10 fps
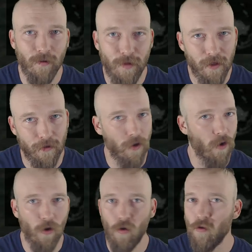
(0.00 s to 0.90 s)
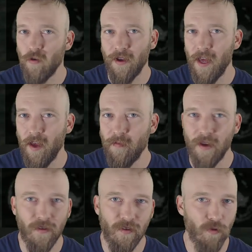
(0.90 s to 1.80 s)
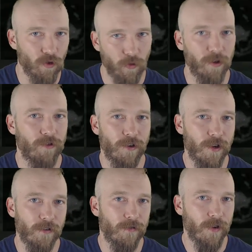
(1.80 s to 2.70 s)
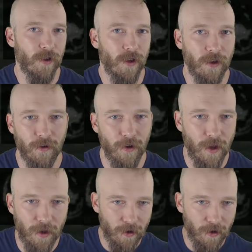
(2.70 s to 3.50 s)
going to be the whole game because it was rich enough and